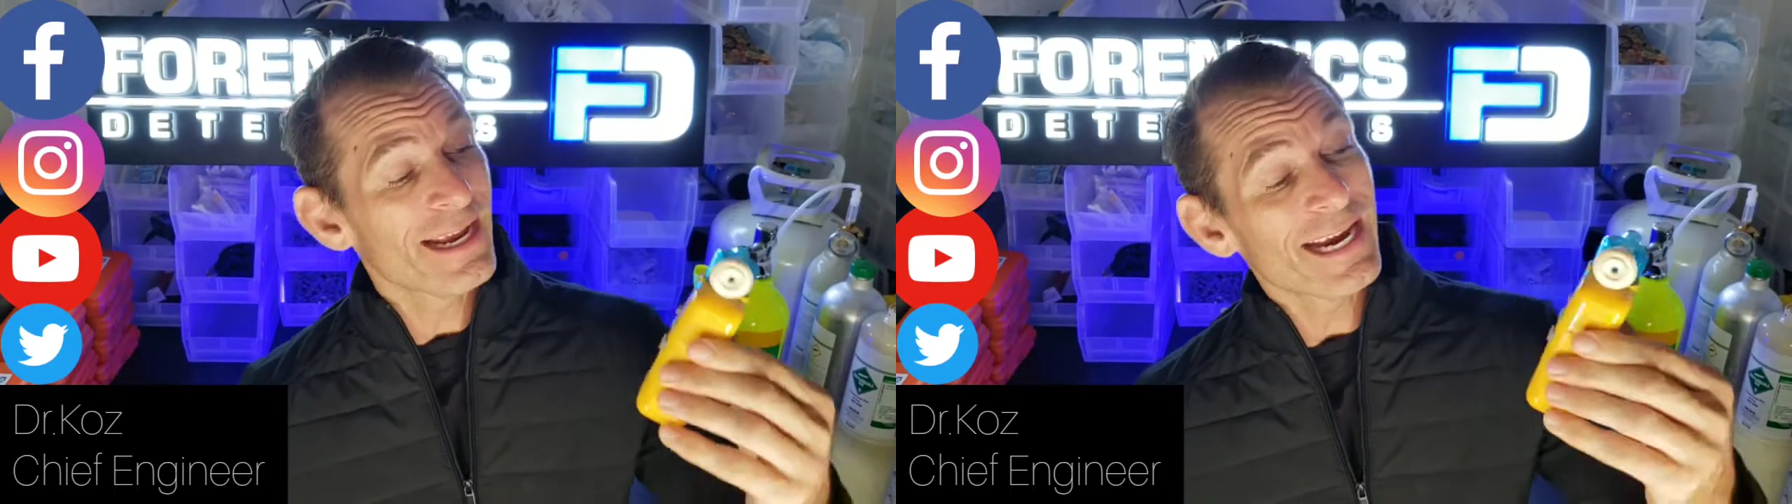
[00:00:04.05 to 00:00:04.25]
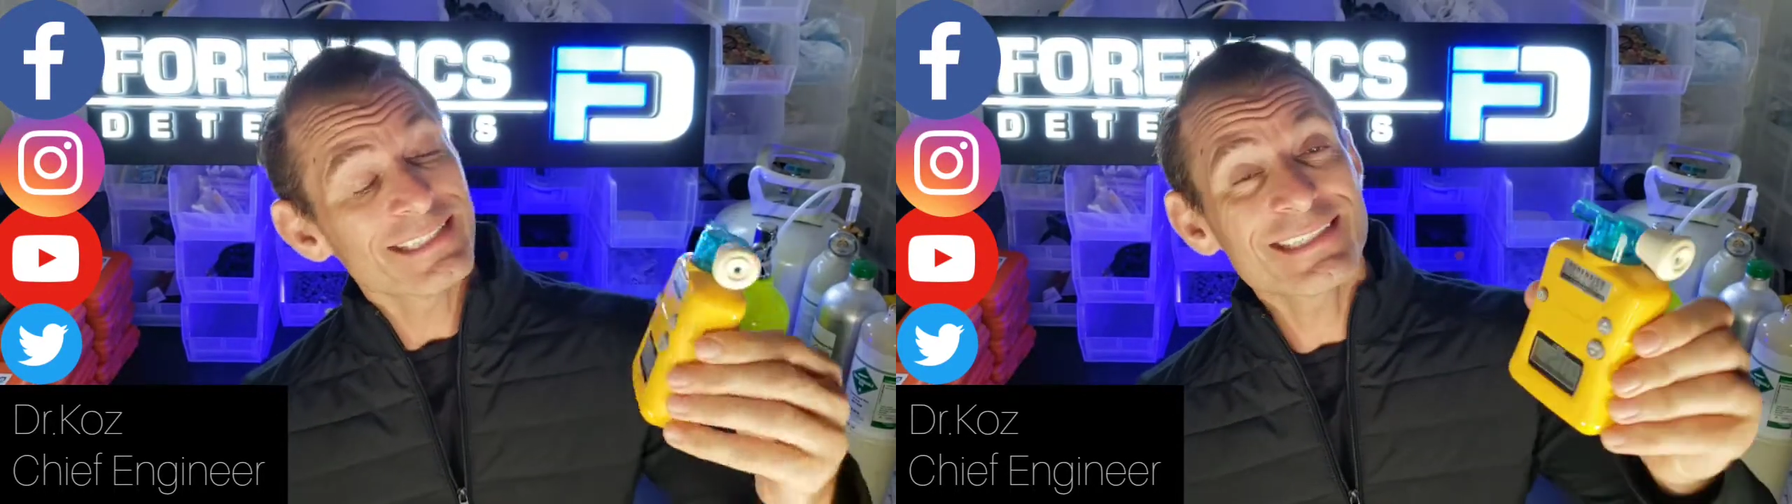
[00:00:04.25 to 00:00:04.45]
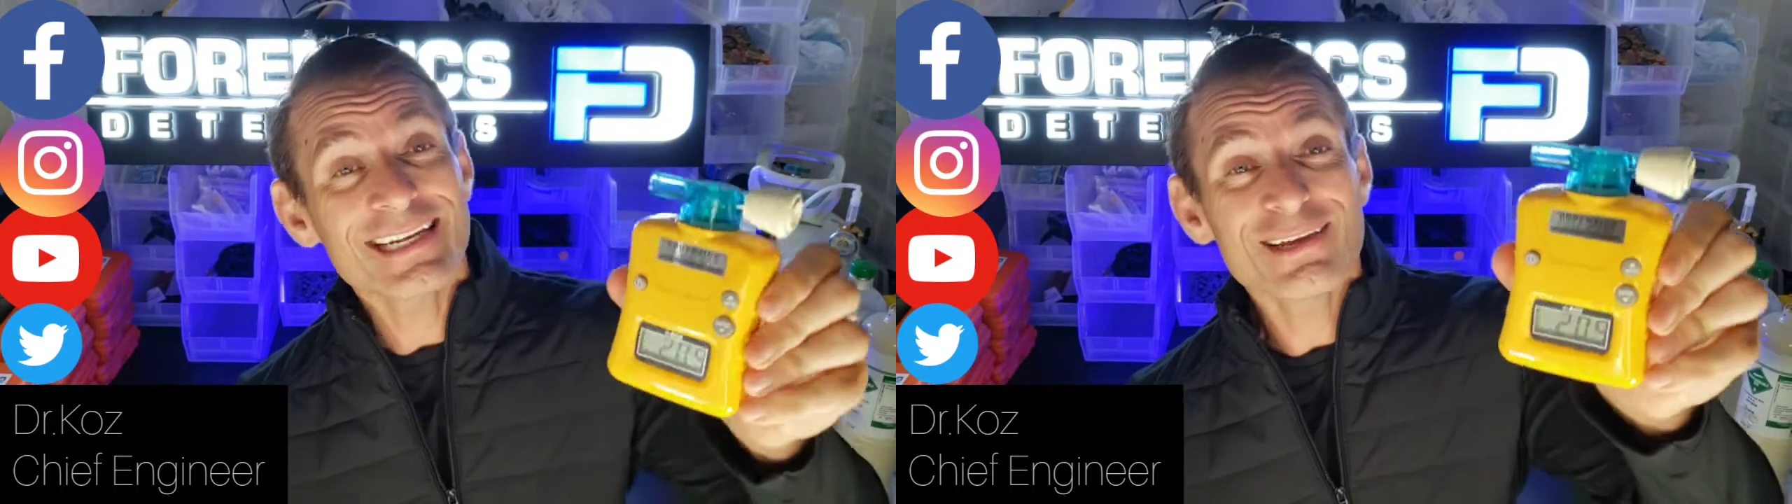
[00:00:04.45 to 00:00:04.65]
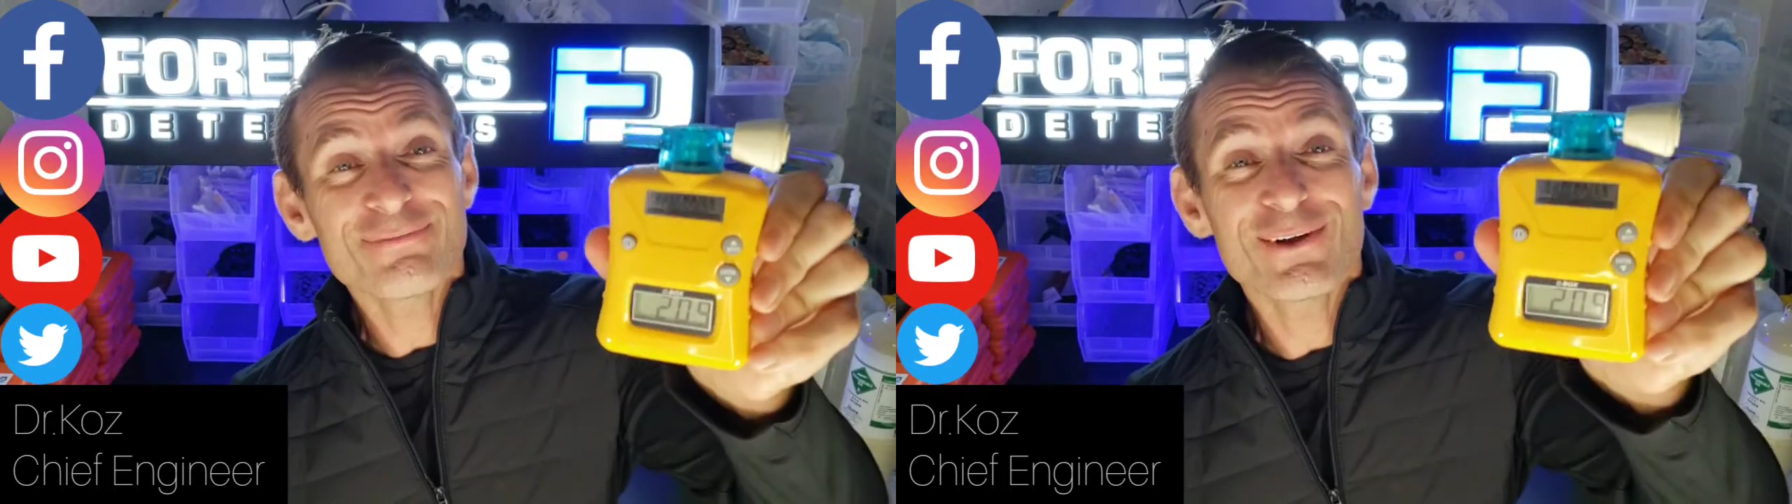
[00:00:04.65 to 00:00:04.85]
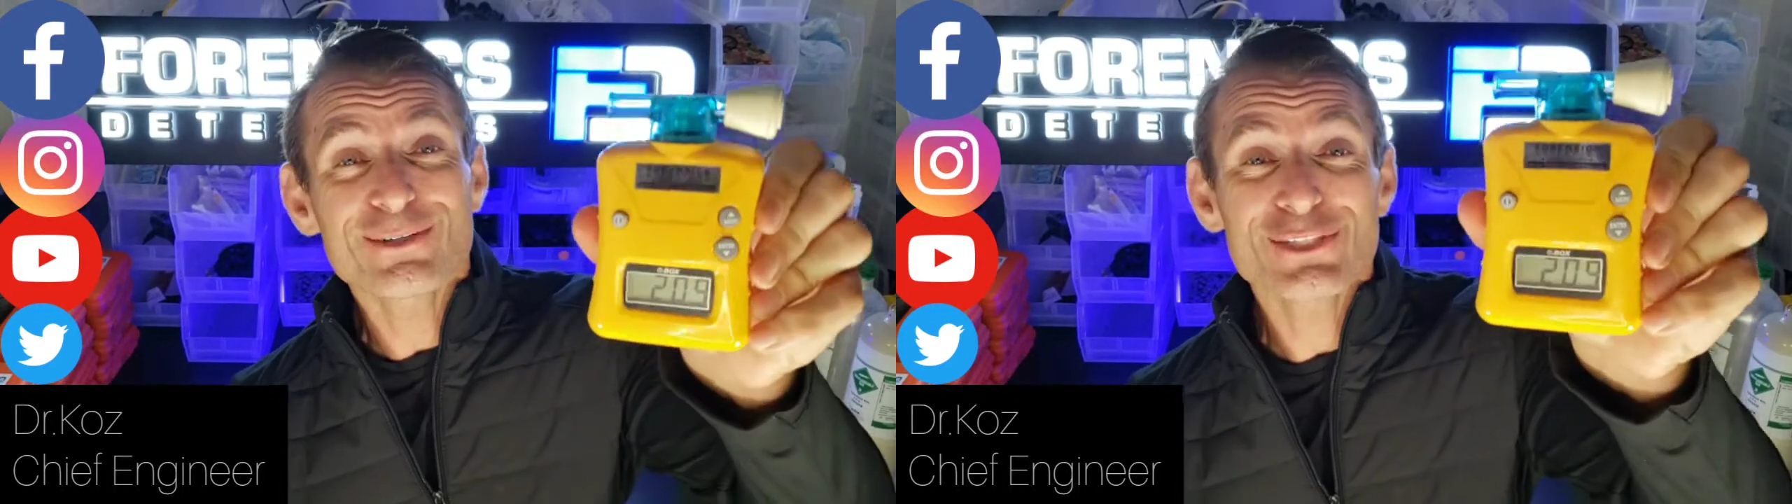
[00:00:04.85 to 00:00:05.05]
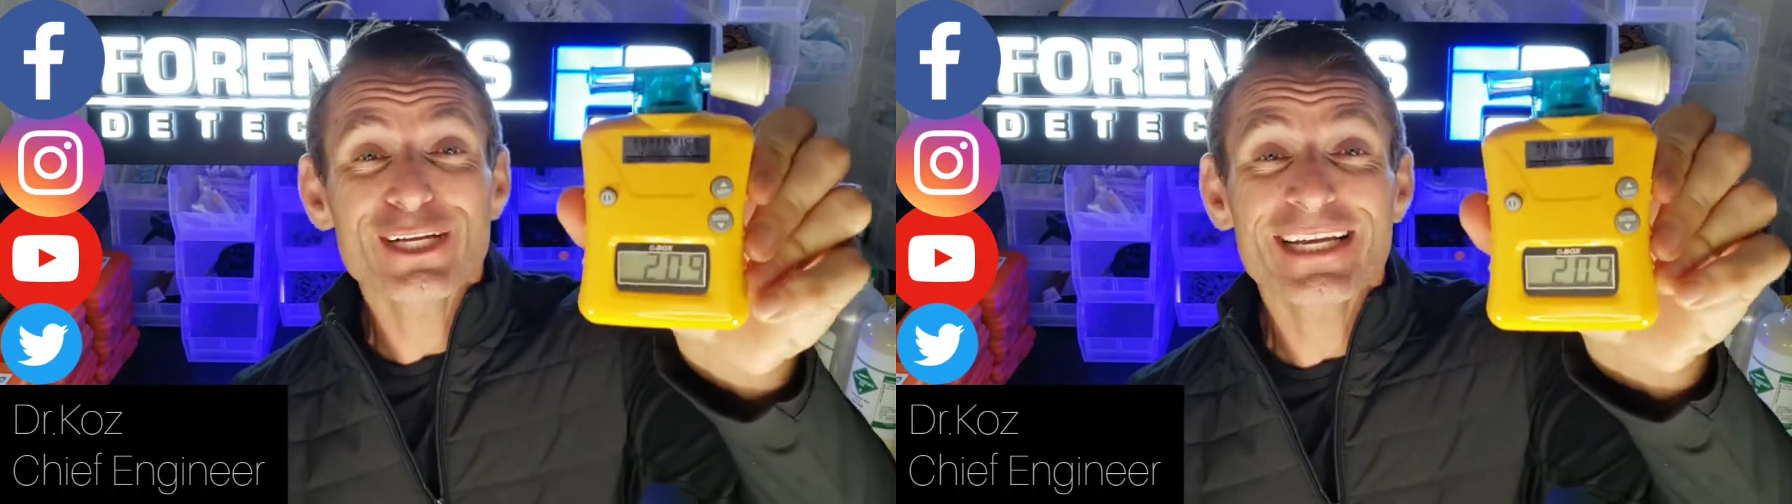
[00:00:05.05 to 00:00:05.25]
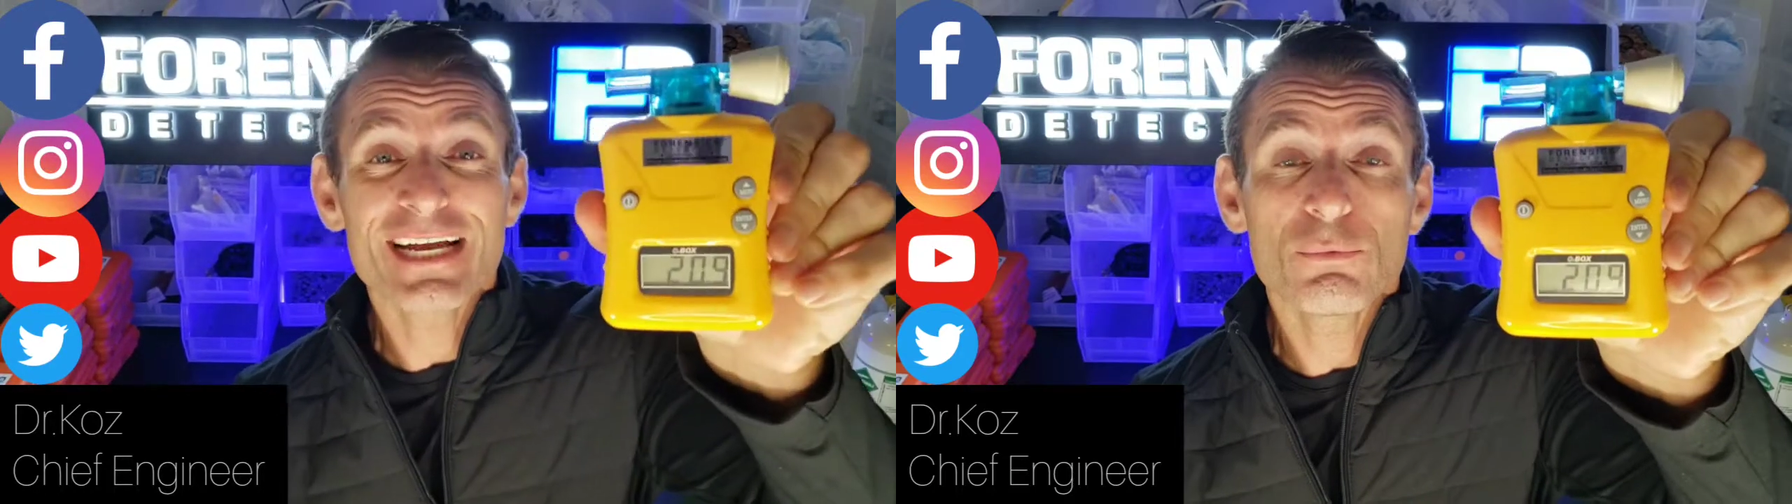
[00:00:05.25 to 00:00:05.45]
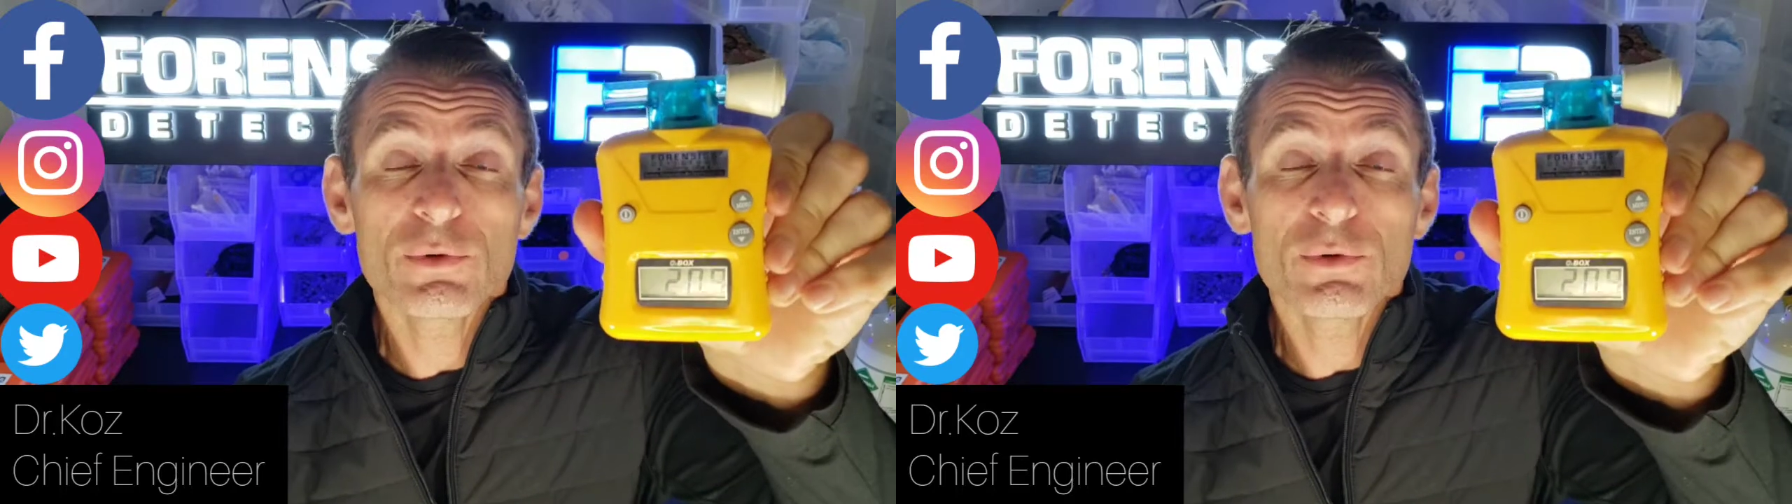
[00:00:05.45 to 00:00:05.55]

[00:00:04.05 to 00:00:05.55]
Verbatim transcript: And today, folks, check it out.